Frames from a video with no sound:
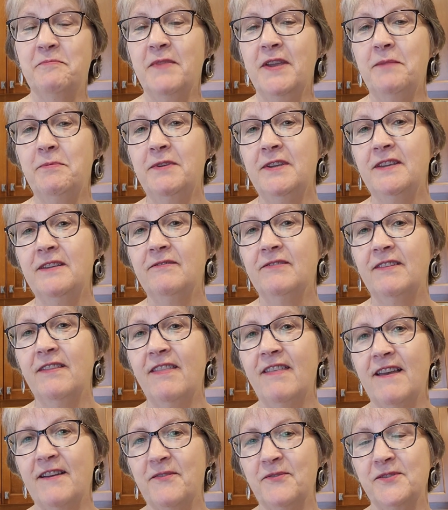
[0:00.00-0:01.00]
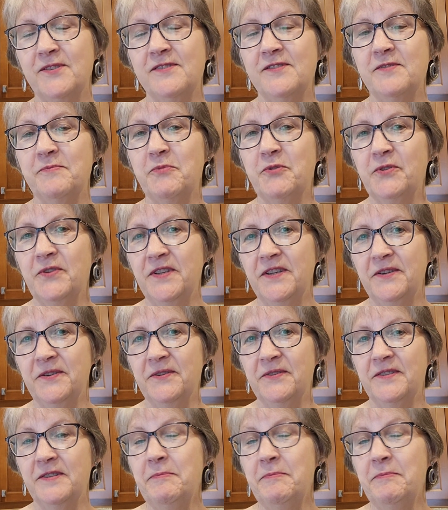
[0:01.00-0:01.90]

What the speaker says: maybe even thousands per year,